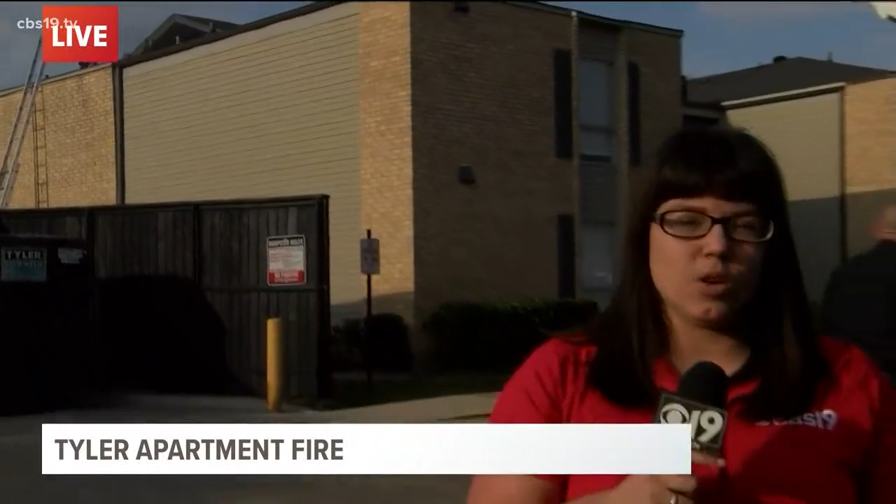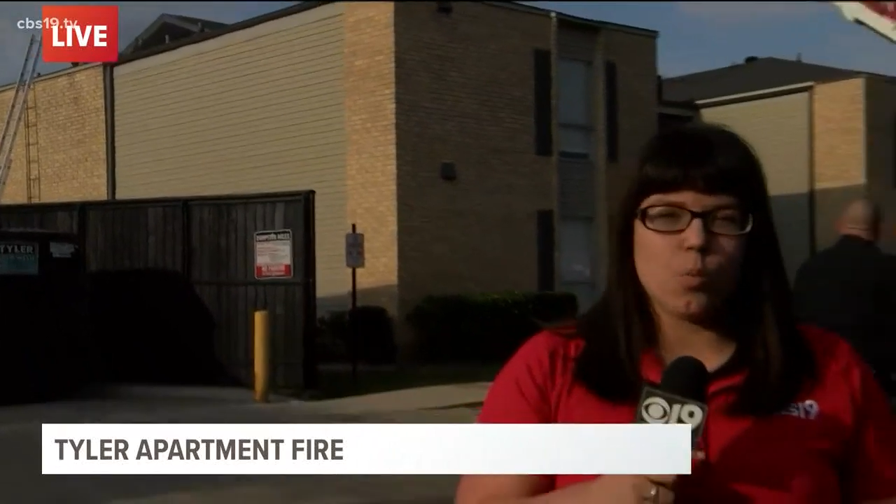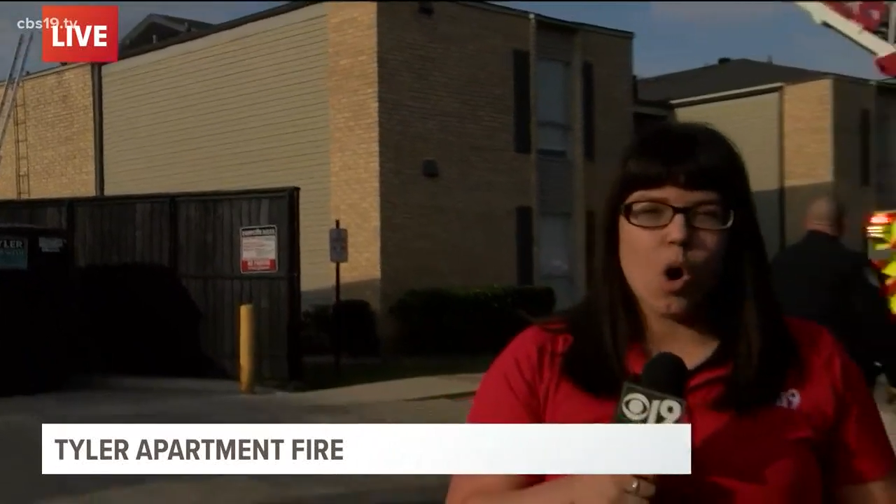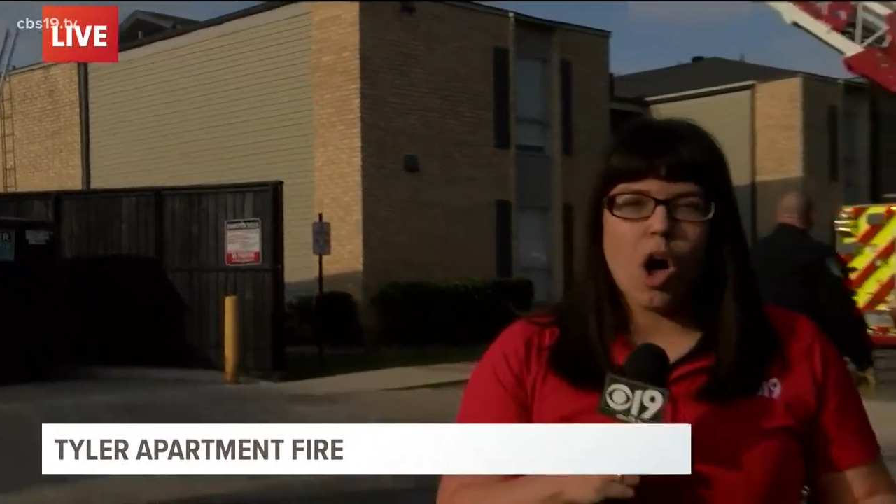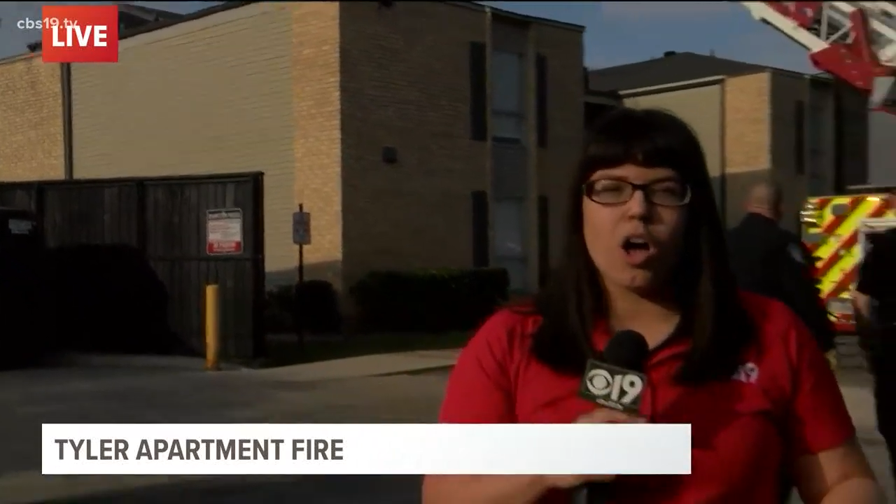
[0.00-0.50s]
the
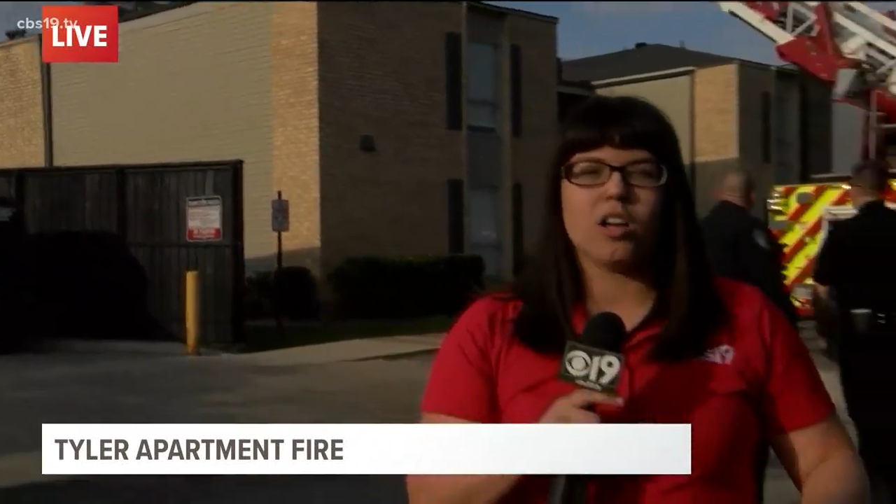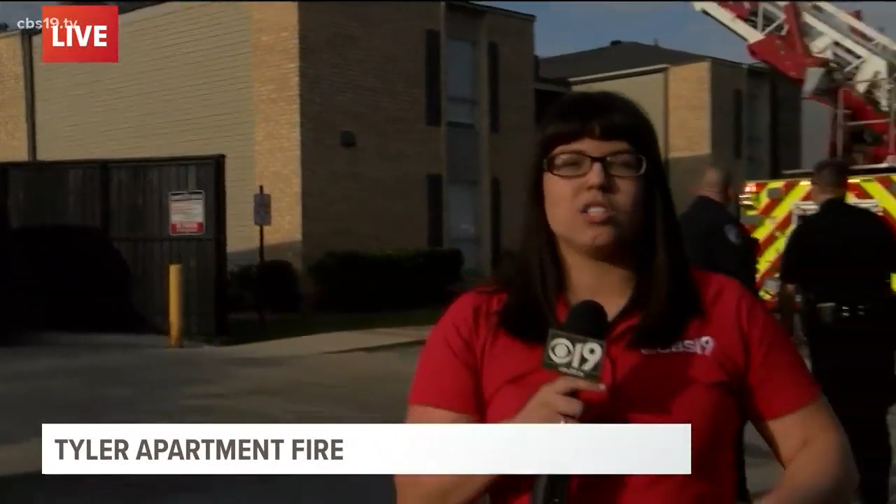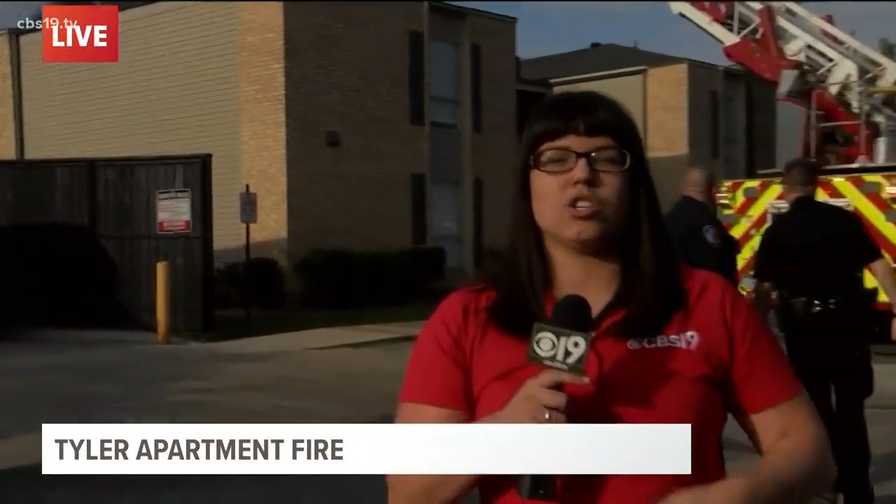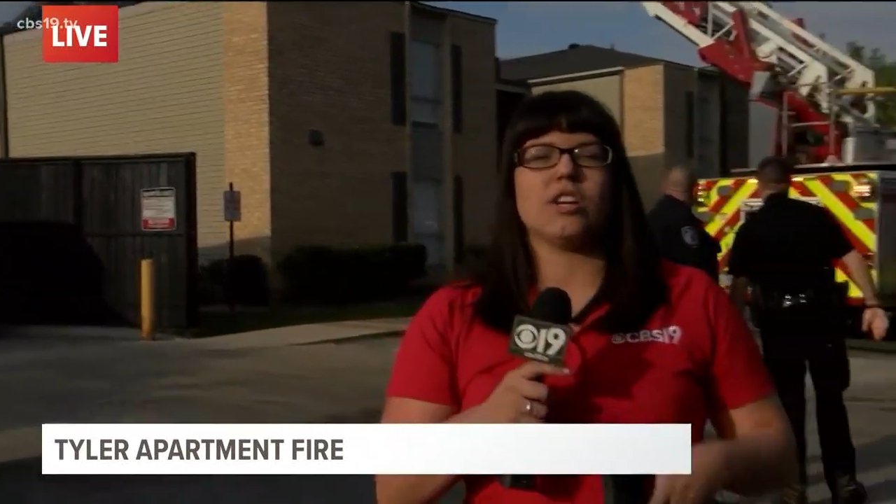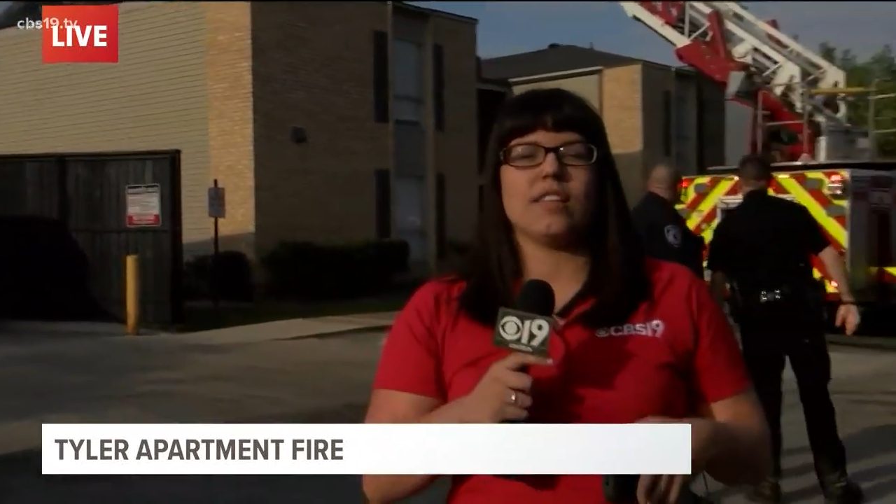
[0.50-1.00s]

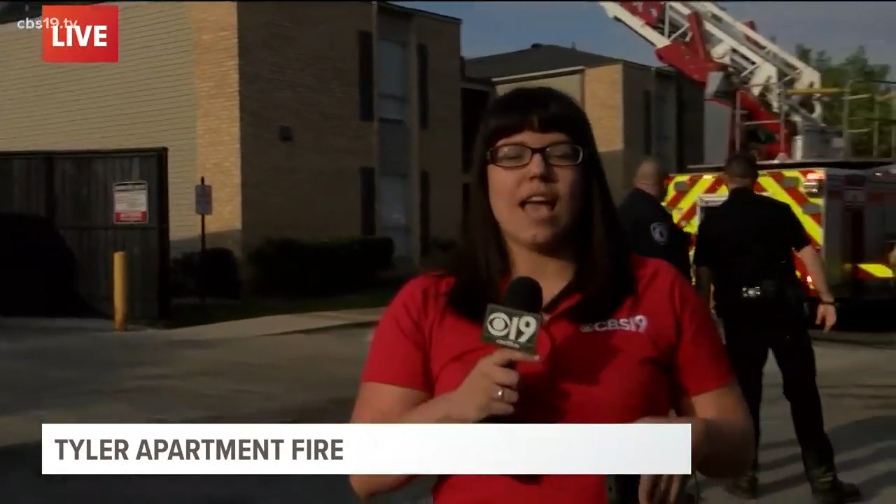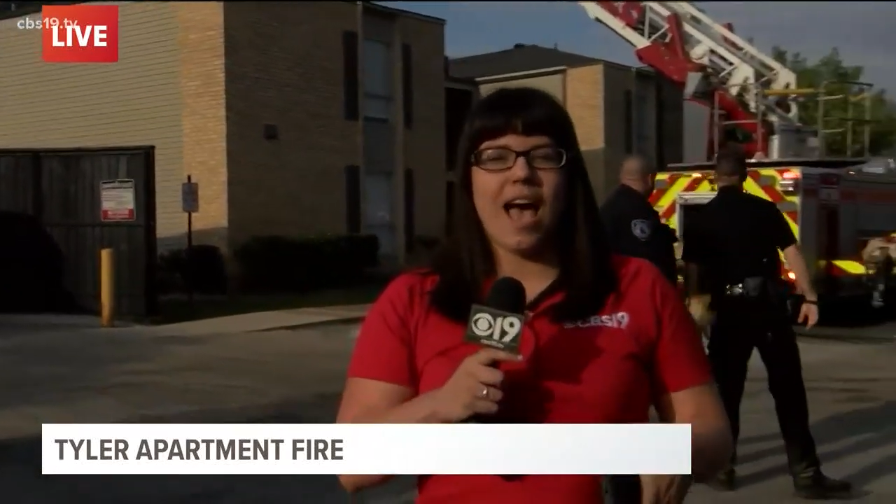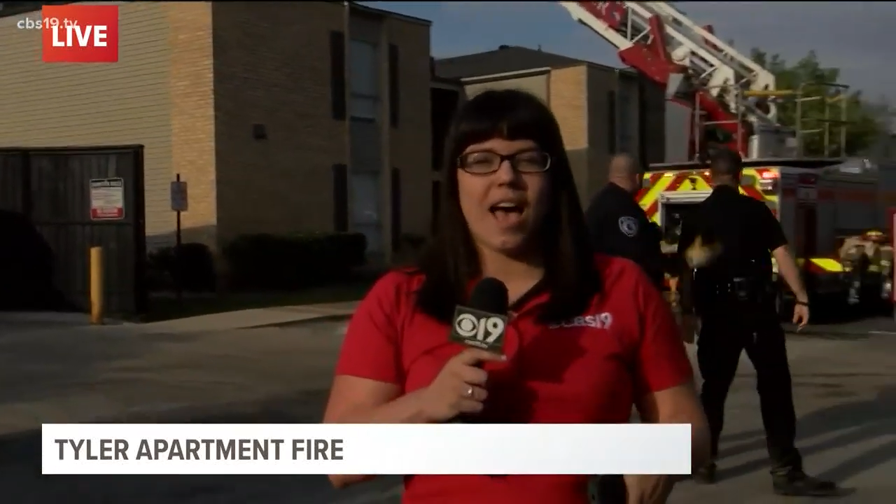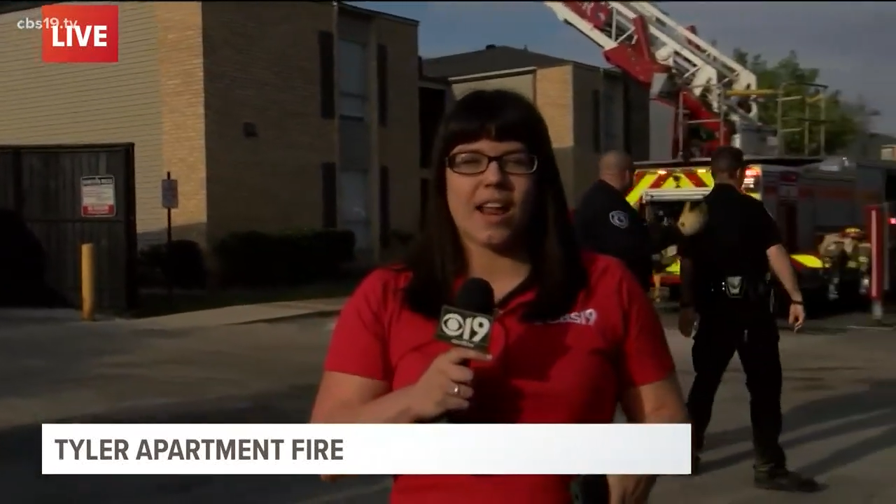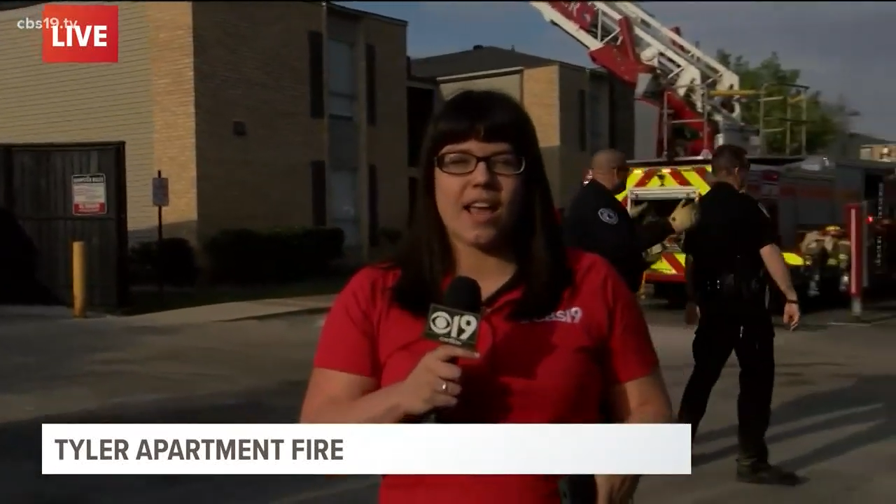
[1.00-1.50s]
walls or in the
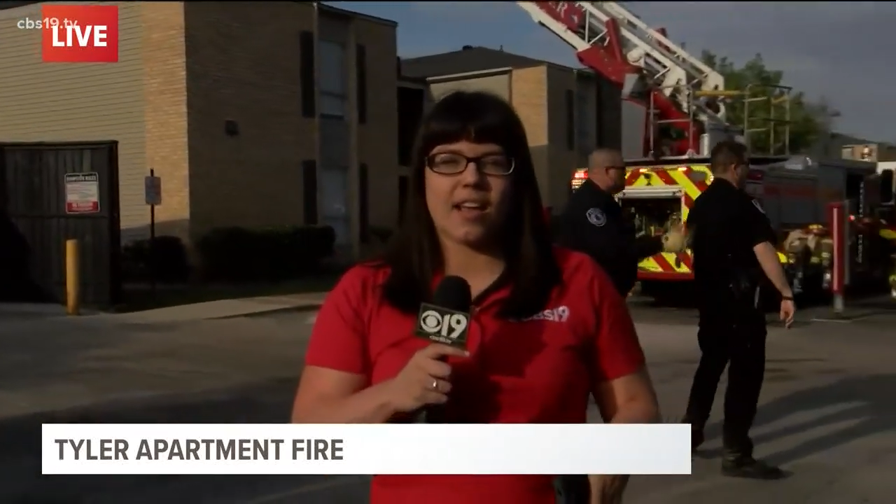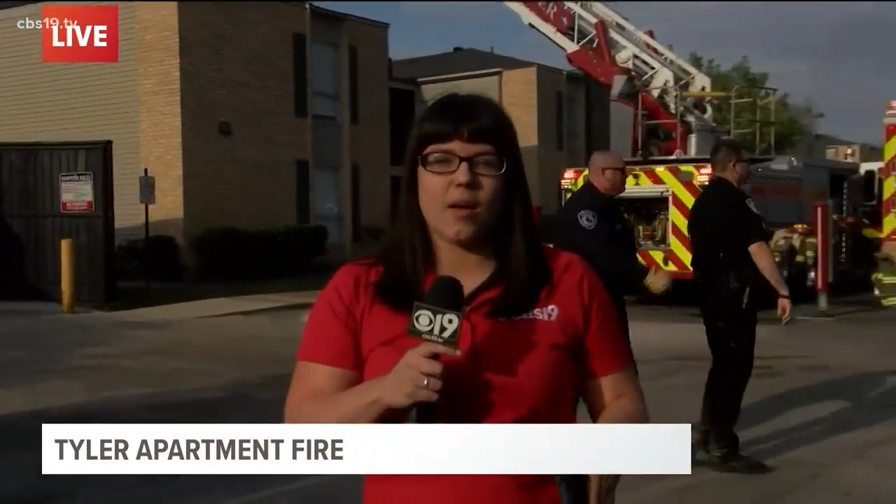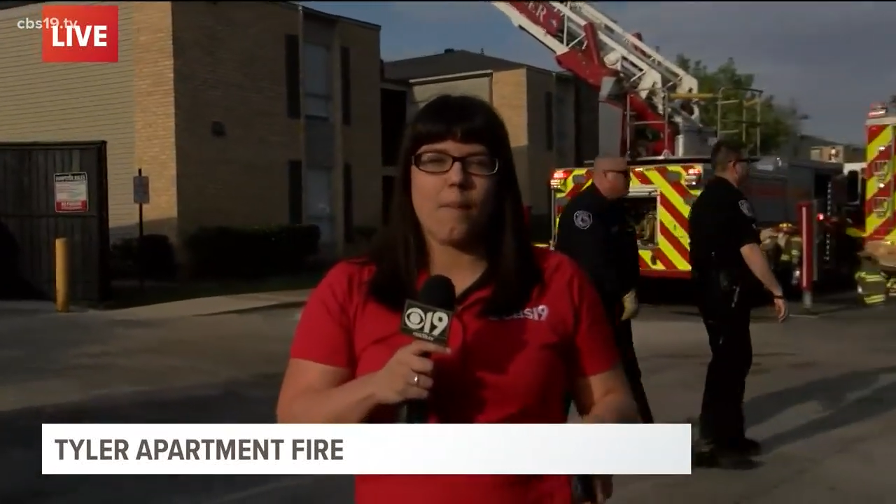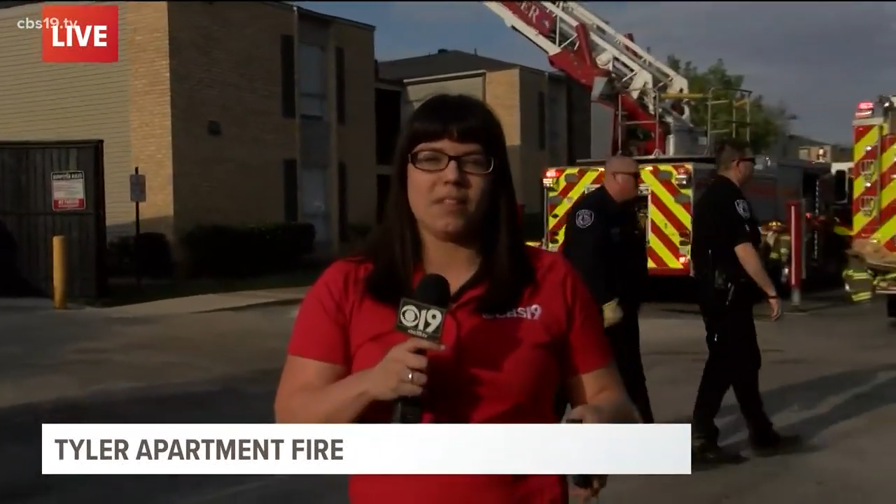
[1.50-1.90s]
attic,